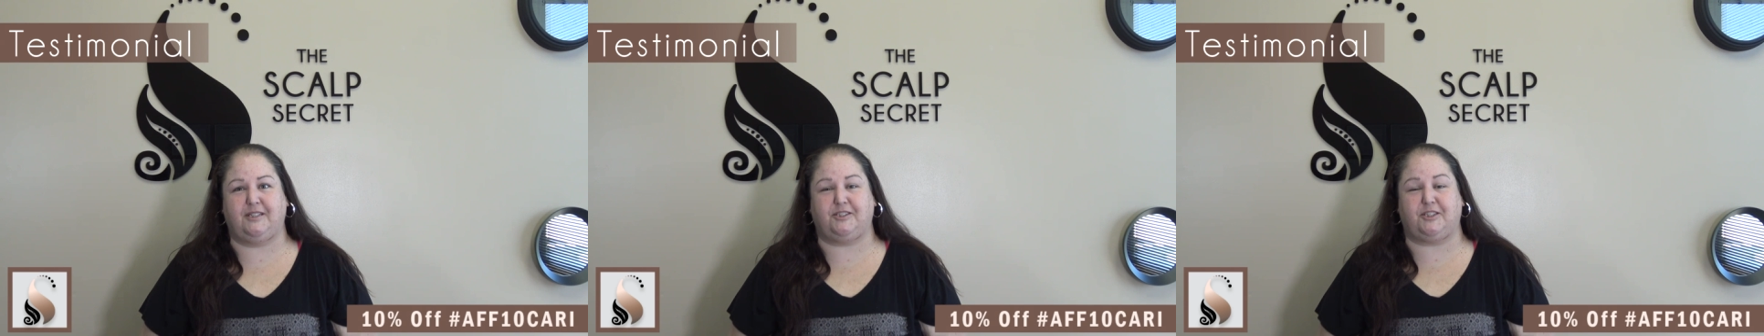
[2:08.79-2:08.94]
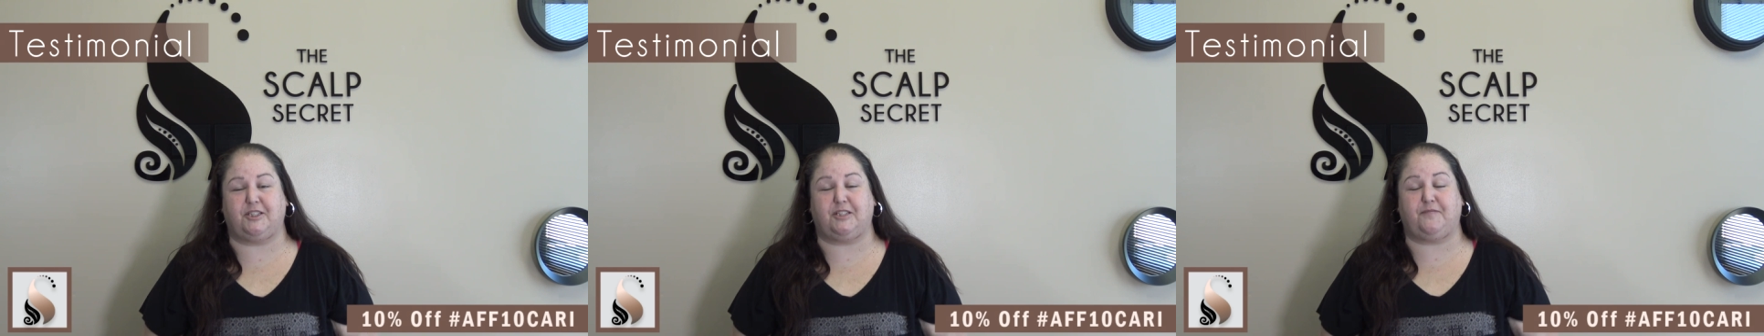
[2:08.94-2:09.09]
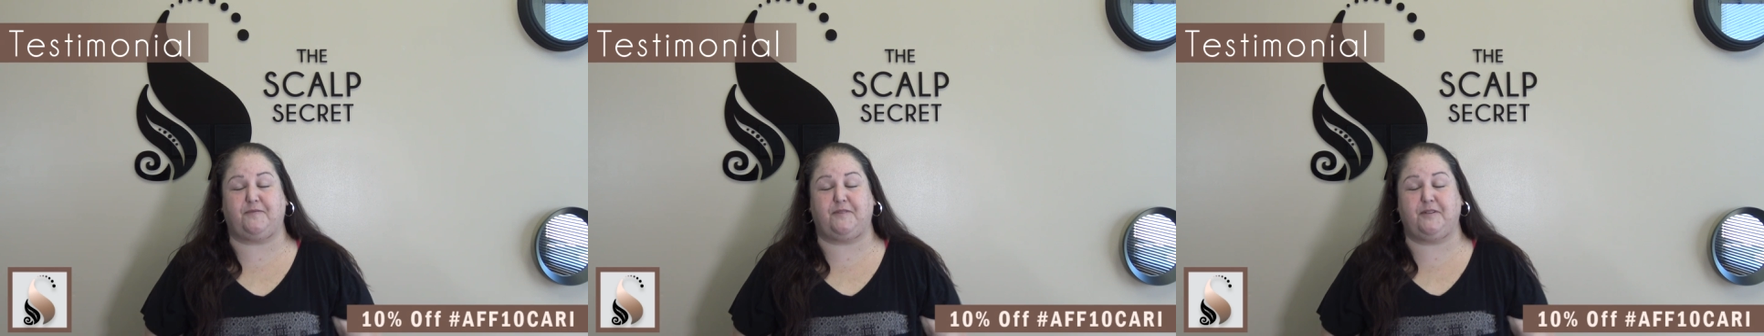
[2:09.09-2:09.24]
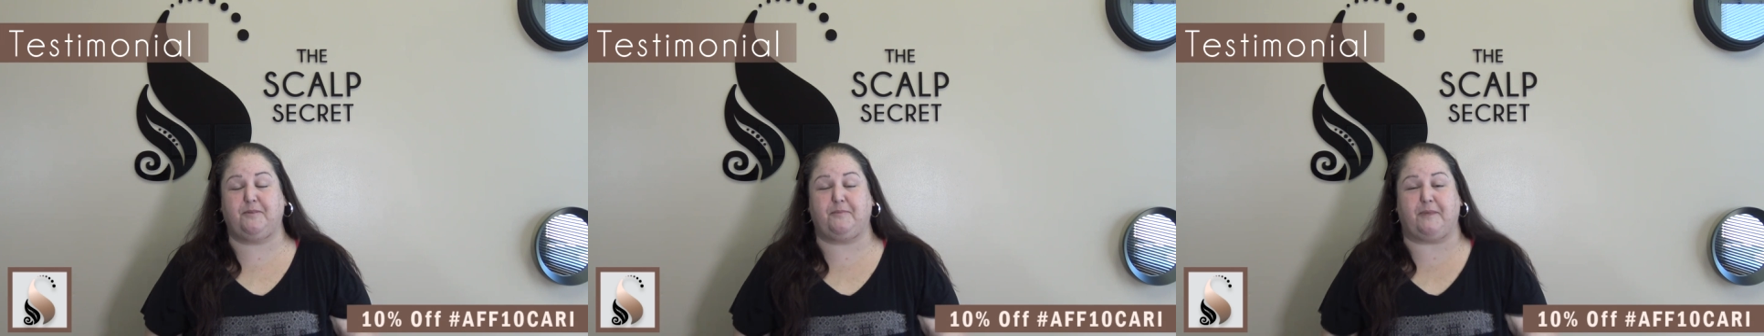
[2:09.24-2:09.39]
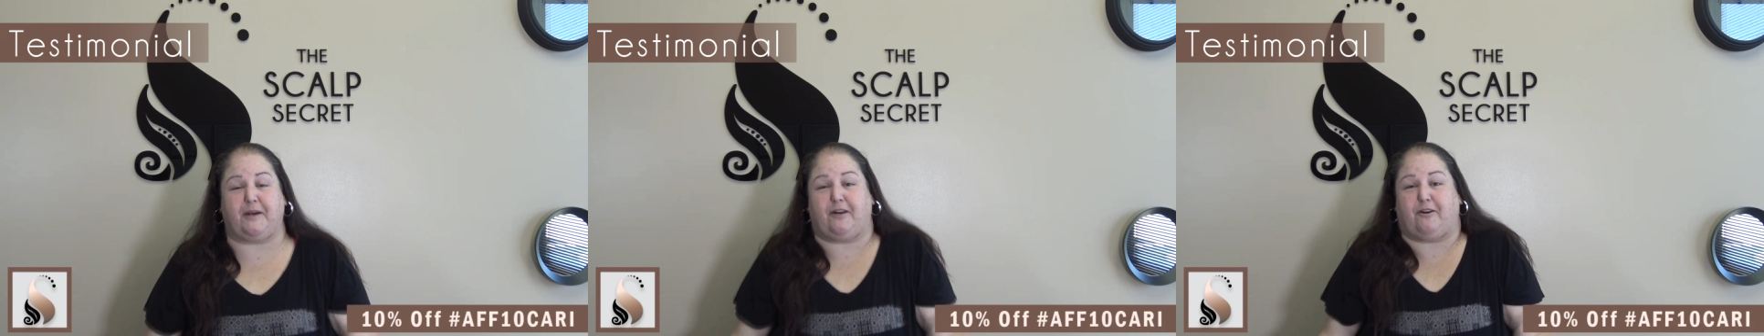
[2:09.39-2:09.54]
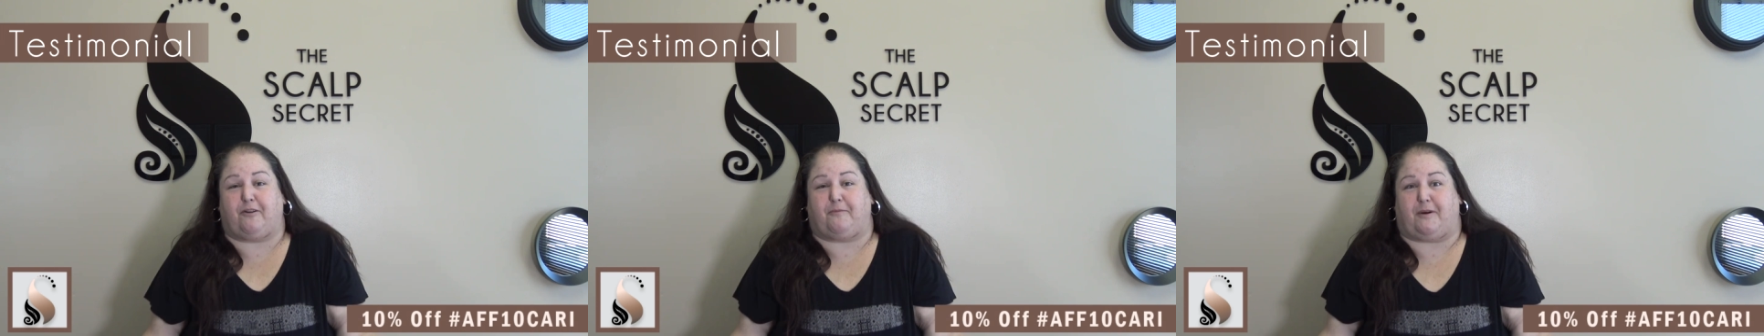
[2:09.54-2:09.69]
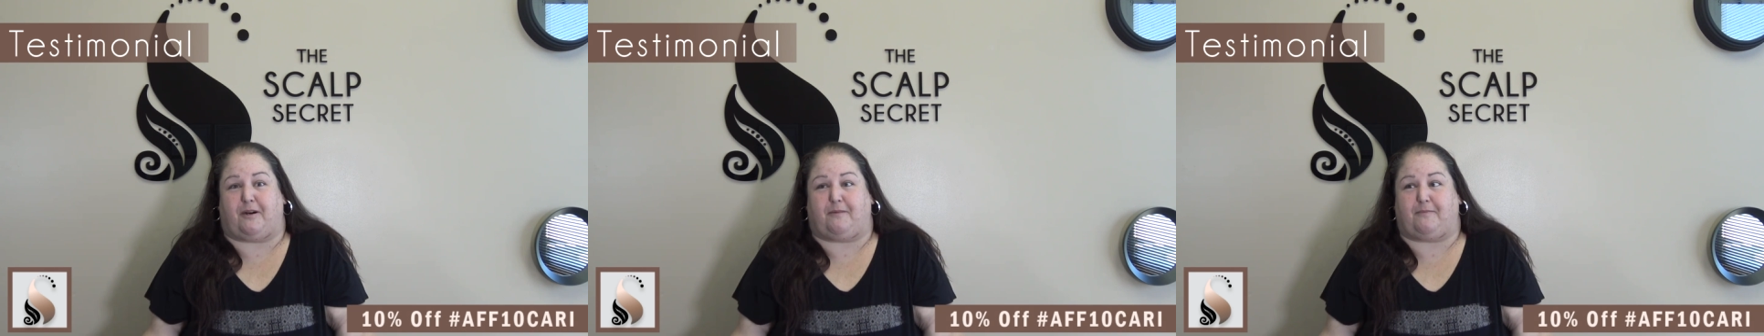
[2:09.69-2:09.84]
just feel
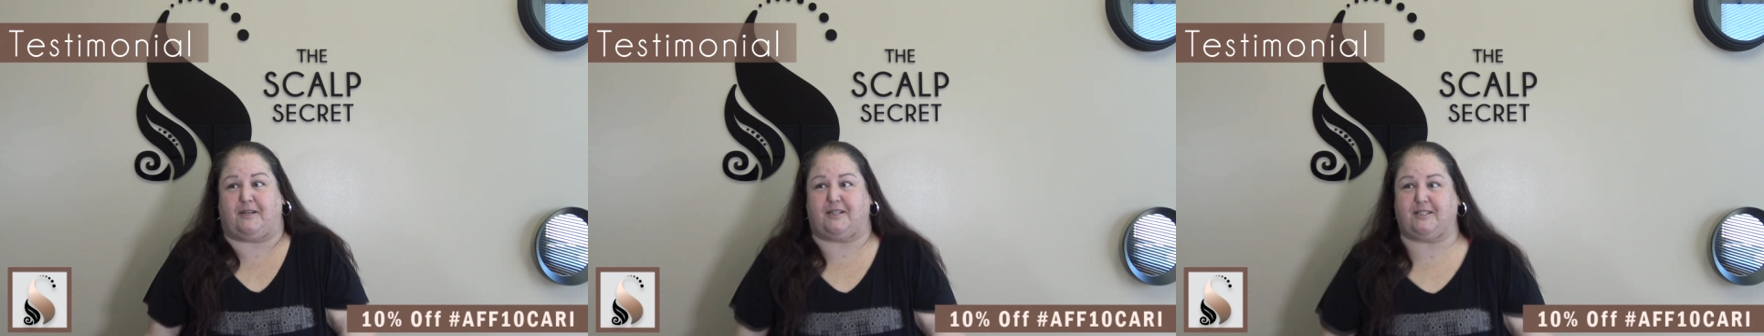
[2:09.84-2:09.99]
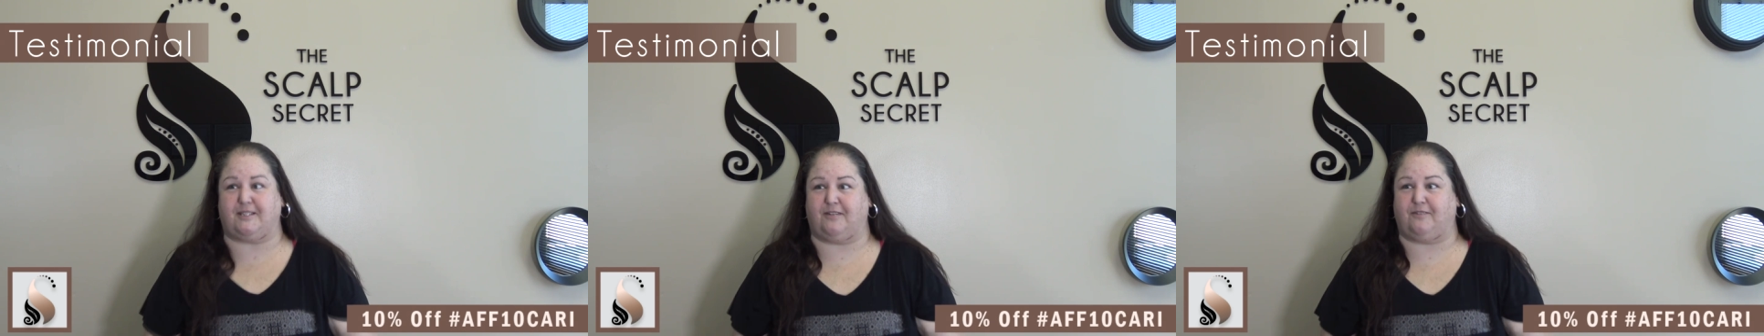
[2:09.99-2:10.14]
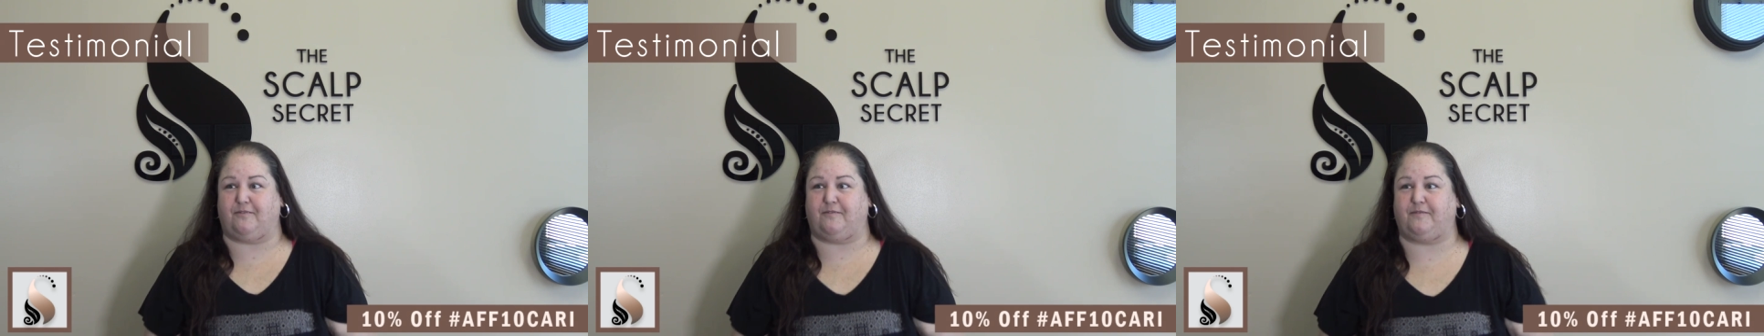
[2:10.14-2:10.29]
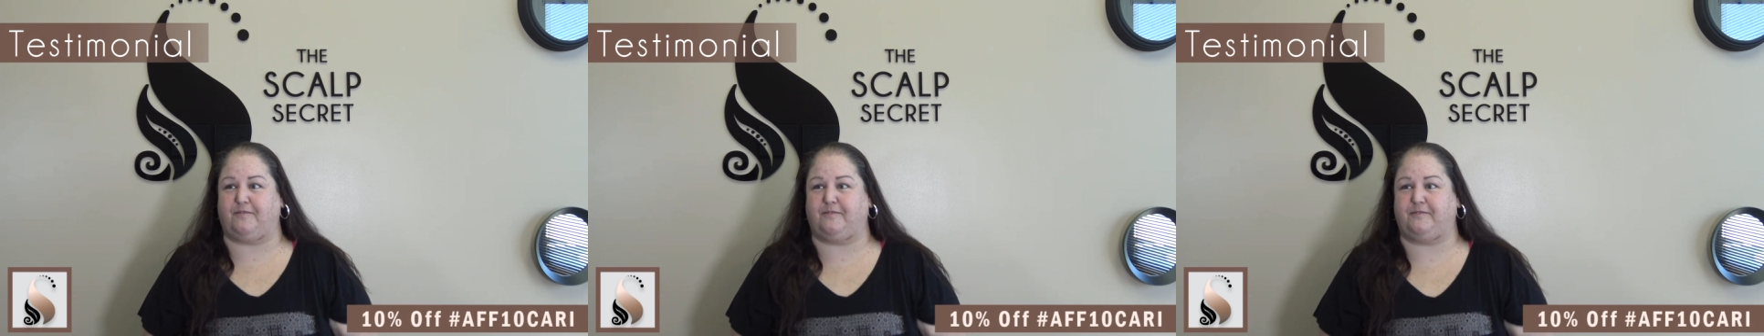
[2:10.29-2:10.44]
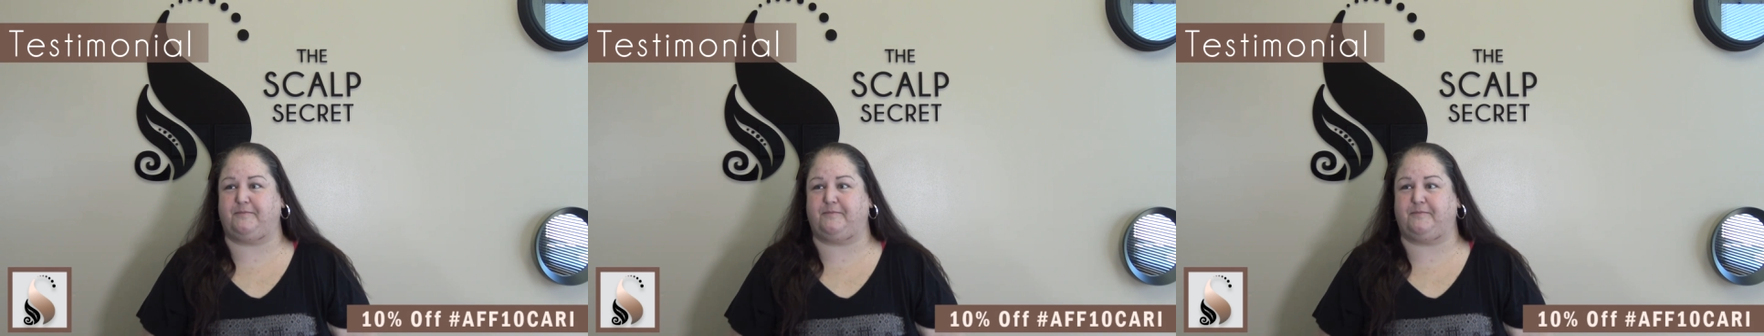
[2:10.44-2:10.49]
better about myself.